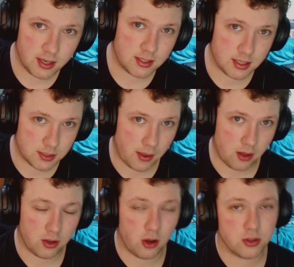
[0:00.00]
it is
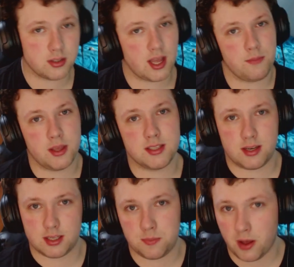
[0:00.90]
dispelled. Alter Time
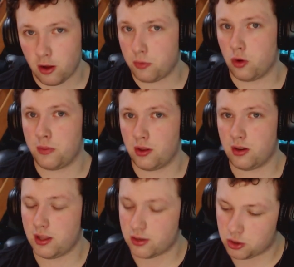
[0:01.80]
is a dispellable ability.